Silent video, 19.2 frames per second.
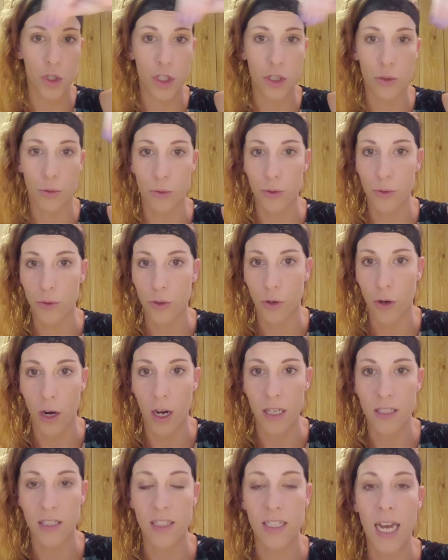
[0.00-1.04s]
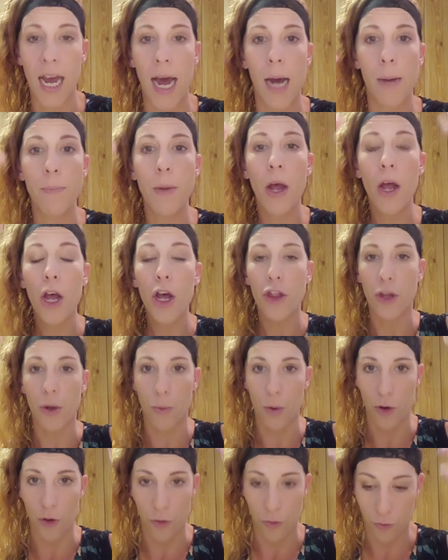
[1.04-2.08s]
screws across the top, there
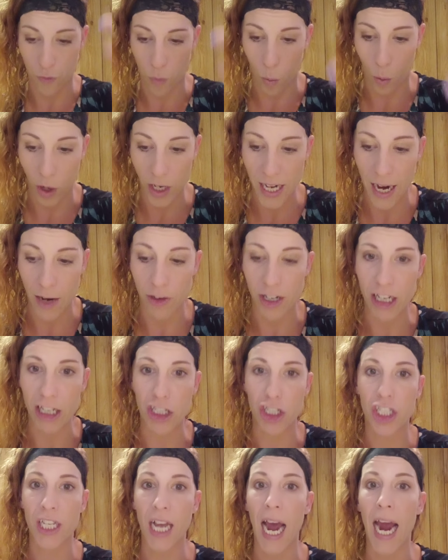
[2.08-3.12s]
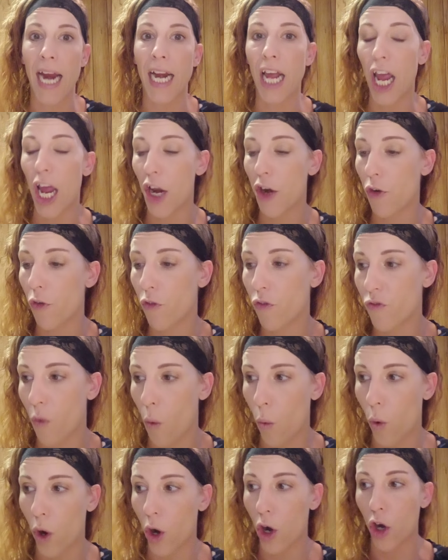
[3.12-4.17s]
were 4 down each side, and
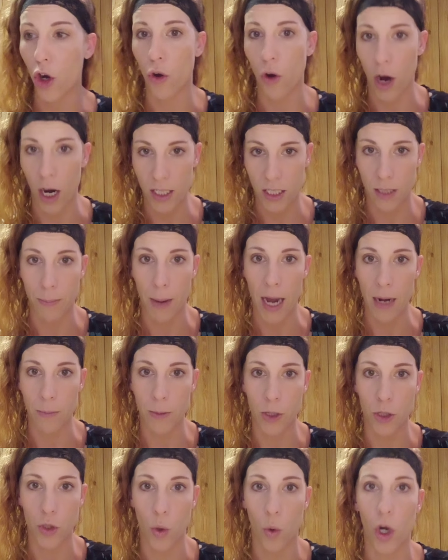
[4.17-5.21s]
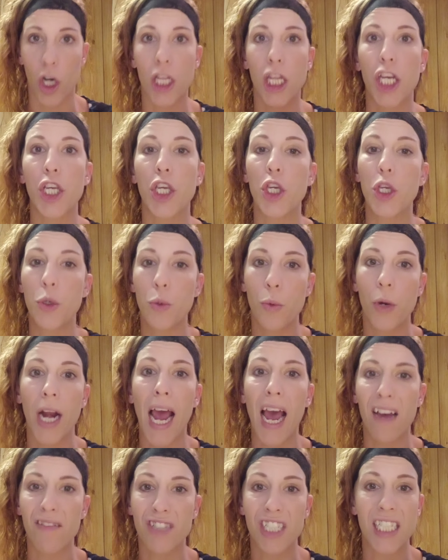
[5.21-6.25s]
4 across the bottom of the door. Like you would
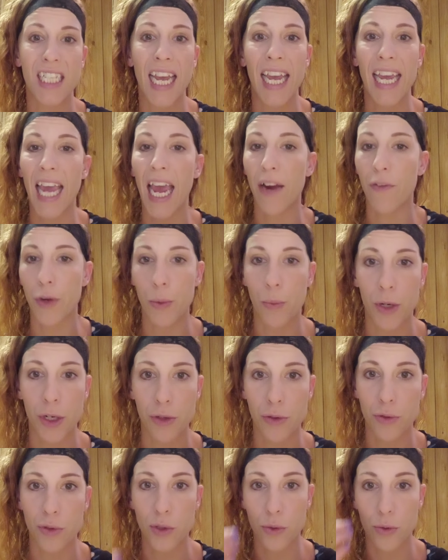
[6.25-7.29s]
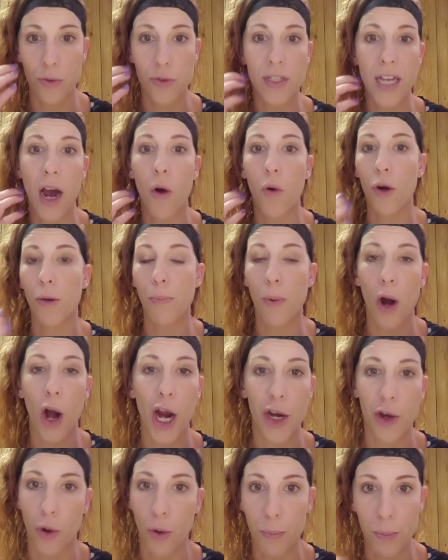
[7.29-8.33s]
have to take every one of those screws out or pry
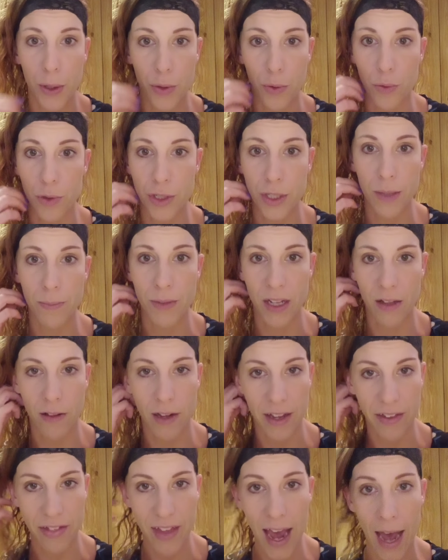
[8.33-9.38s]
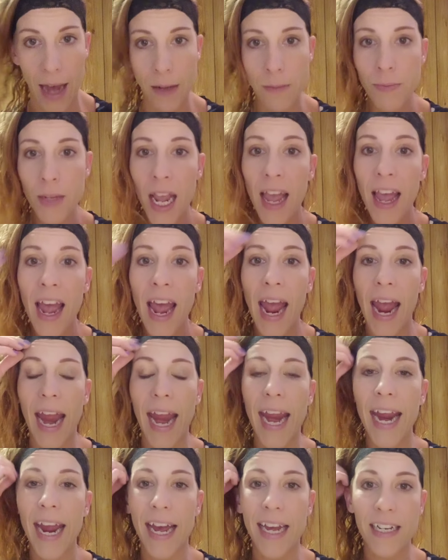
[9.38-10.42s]
it open or something like that.
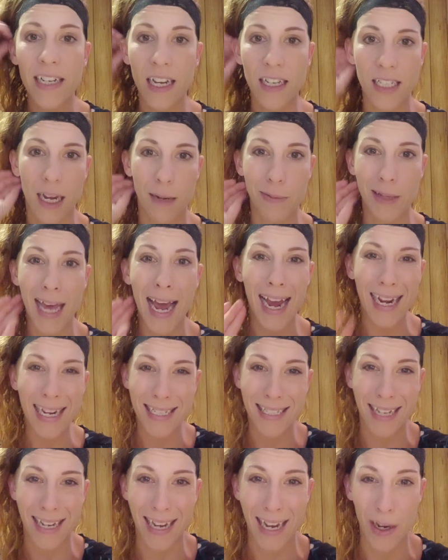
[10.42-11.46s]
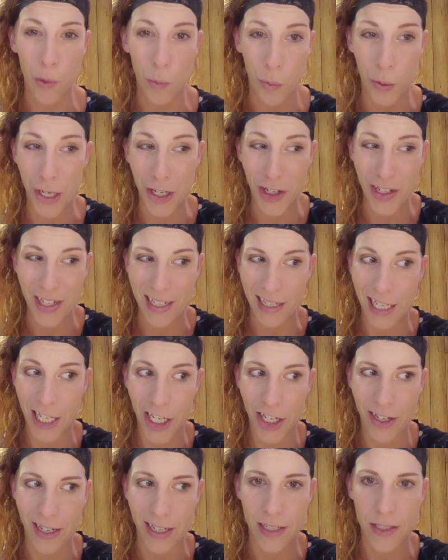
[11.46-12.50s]
And on top of that, because I got weird and
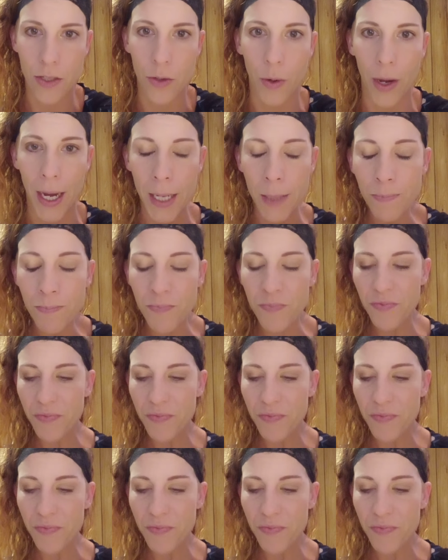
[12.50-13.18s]
curious, okay,